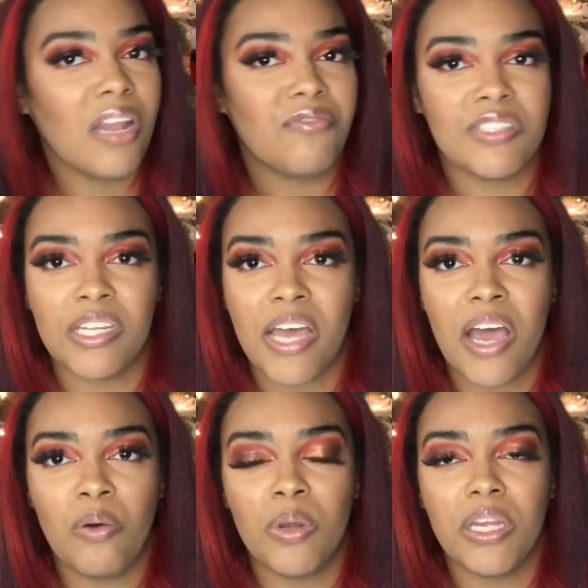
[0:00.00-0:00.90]
it's an
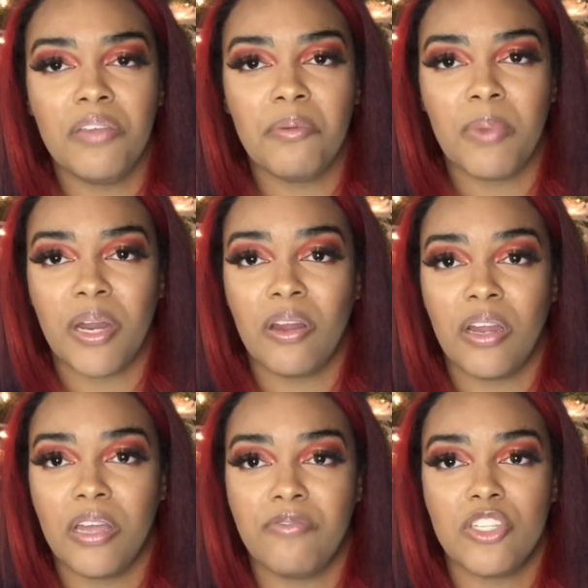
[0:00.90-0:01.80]
hour, even better.
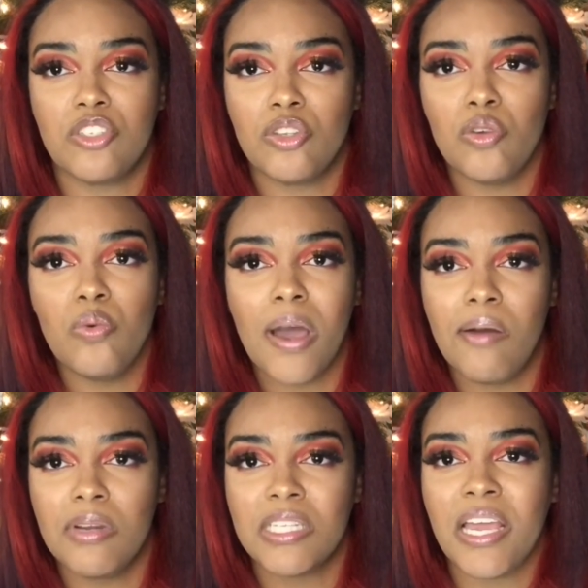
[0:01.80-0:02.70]
If it's 2 hours,
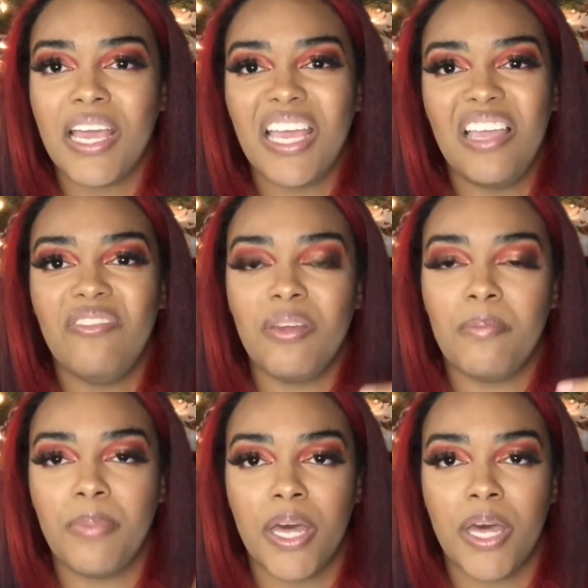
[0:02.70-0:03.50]
even better.